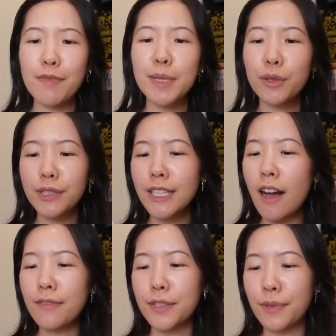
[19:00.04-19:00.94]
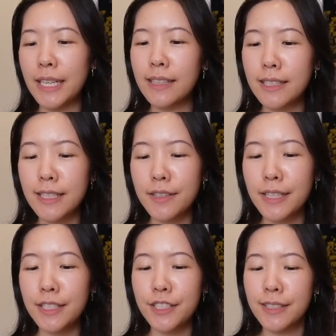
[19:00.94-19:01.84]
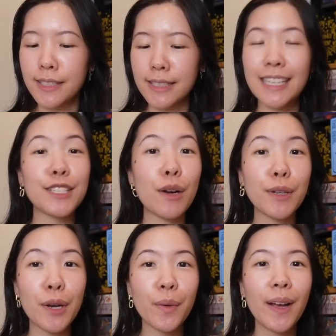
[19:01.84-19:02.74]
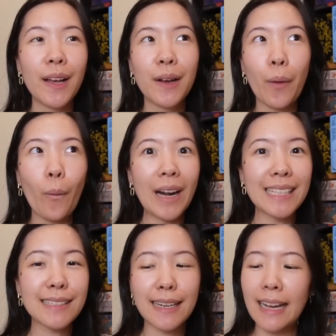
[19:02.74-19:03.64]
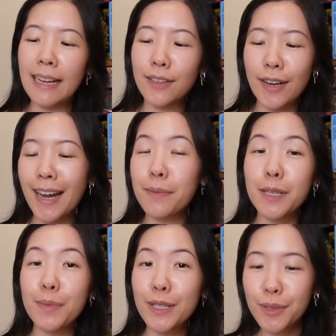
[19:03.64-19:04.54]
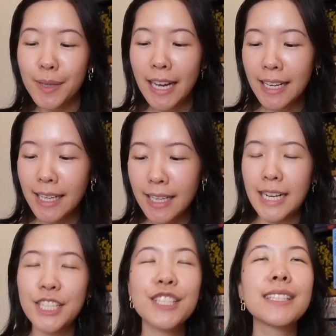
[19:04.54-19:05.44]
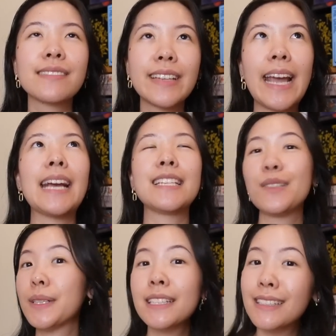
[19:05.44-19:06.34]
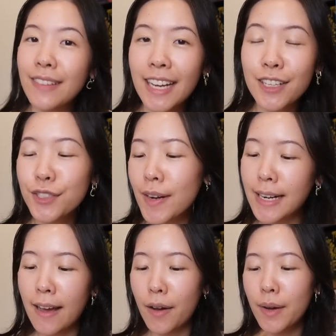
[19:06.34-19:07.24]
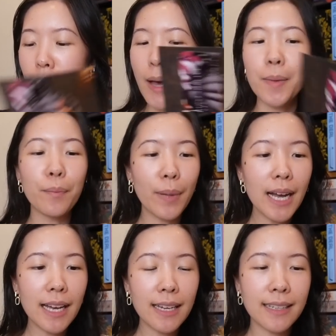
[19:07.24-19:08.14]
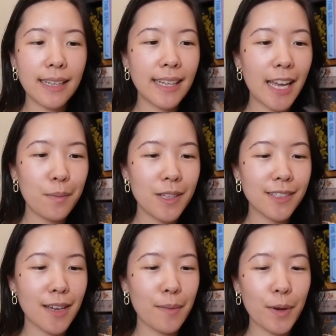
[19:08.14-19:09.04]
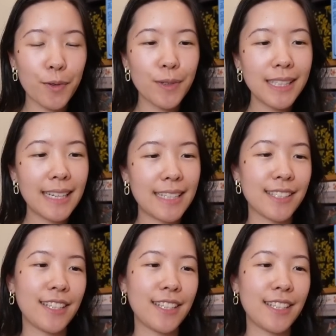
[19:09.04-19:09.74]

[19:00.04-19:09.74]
I've been holding off on reading the series just because I don't know when it's gonna end or how many books we're getting, and I just can't deal with cliffhangers right now, but it came with some really nice